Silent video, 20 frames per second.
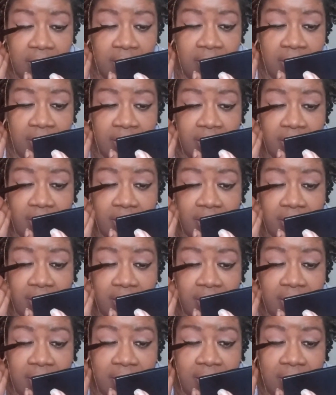
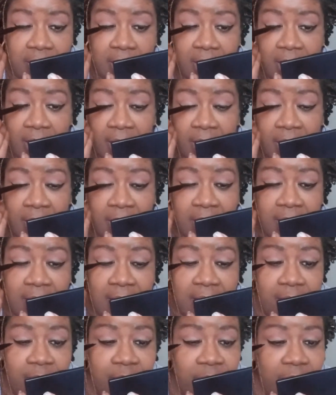and
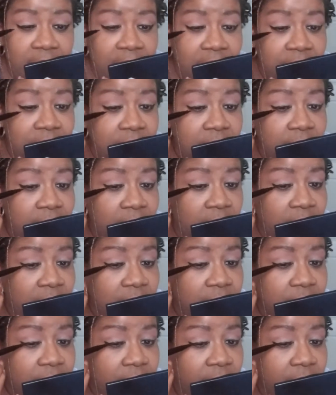put on this
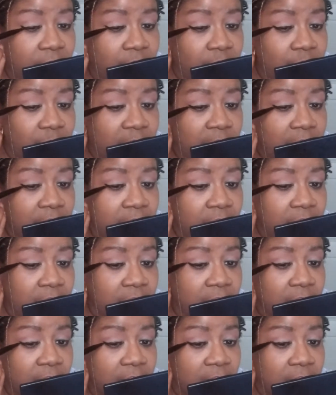phone for a reminder.
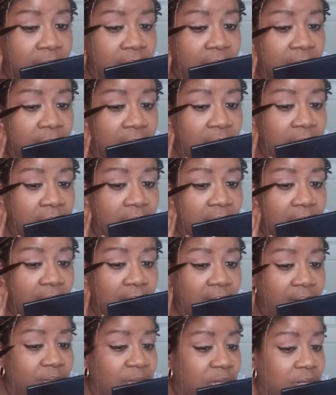
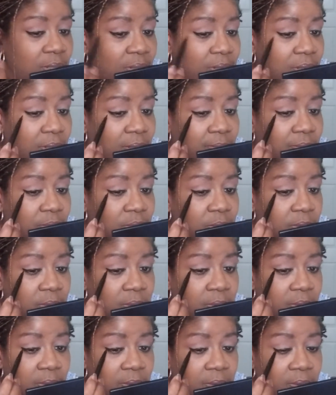I mean on a
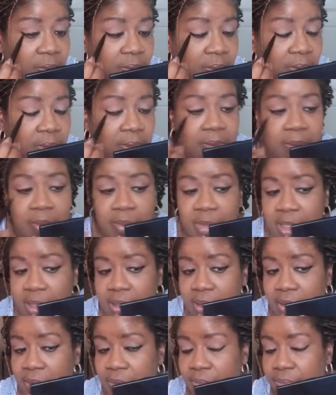computer for a
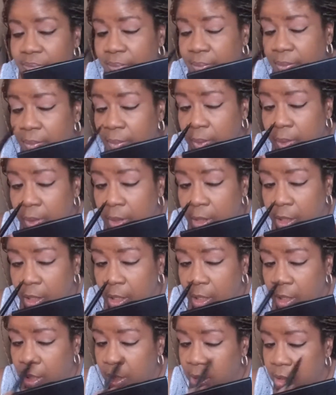reminder.
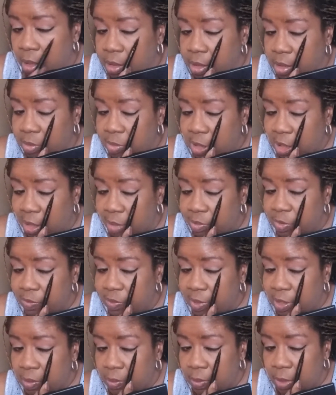Sometimes if
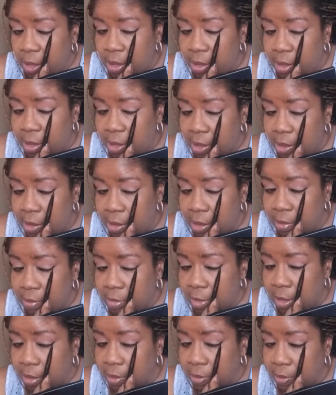I don't write down,
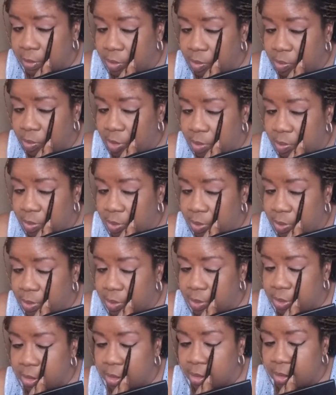I'm not gonna remember.
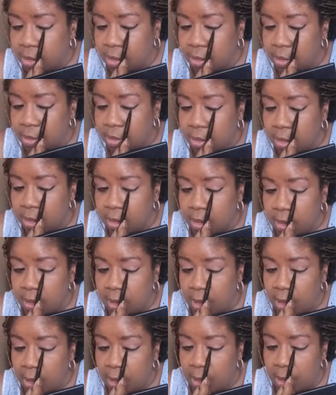Seriously.
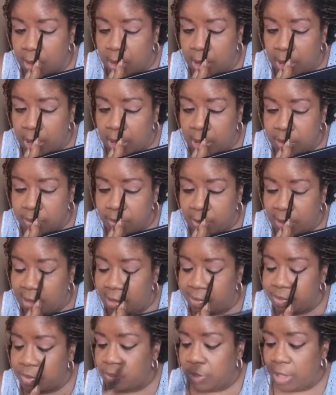That's why I
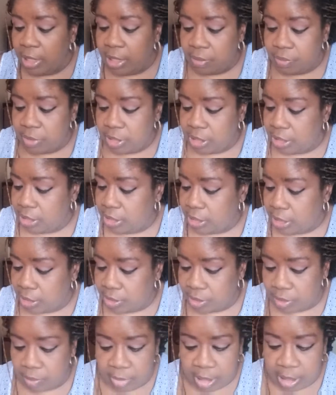have to write everything down
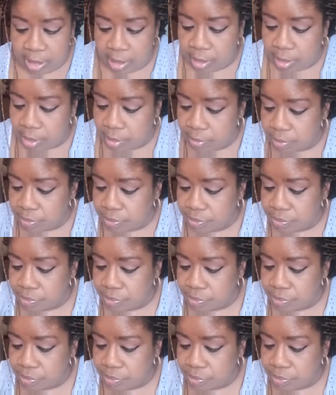on my um